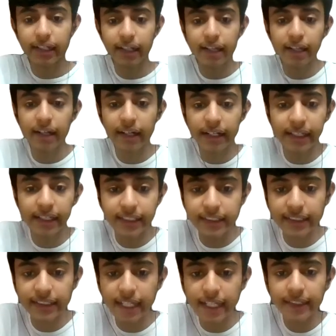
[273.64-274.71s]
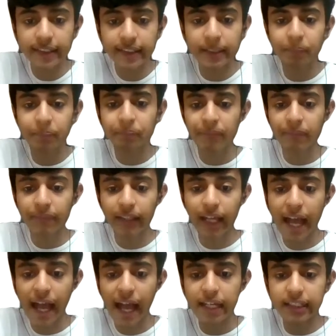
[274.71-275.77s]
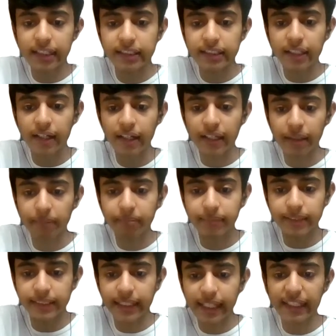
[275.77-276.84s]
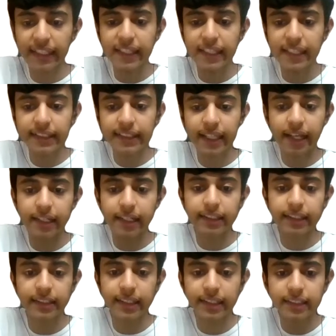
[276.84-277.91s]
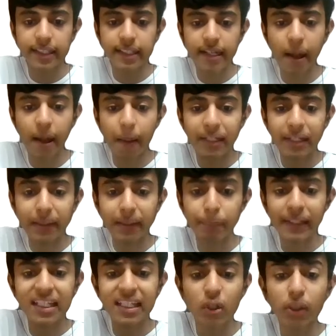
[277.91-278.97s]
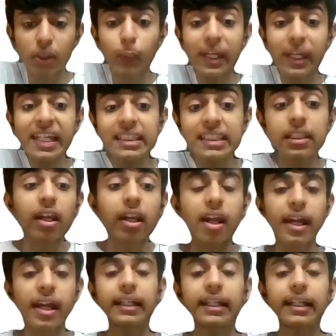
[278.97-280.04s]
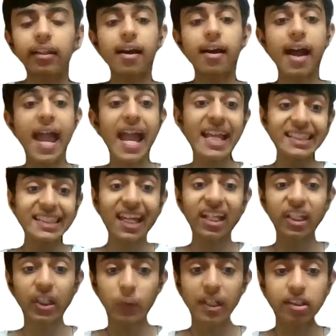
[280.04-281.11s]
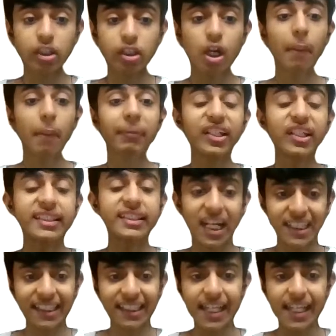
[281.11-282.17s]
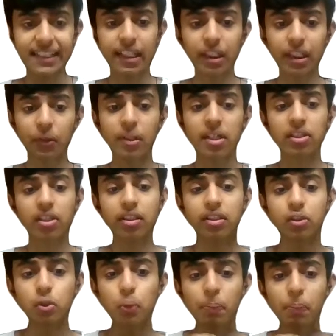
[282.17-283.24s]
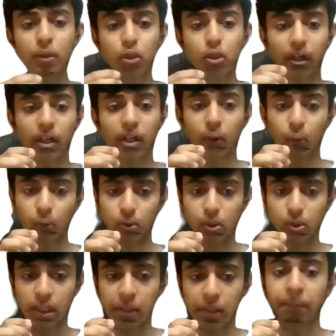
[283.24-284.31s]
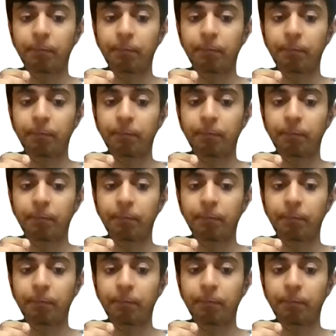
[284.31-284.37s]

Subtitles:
here: distance and time, seconds and distance in meter. Please always write the SI unit, because writing the SI unit is super duper crucial.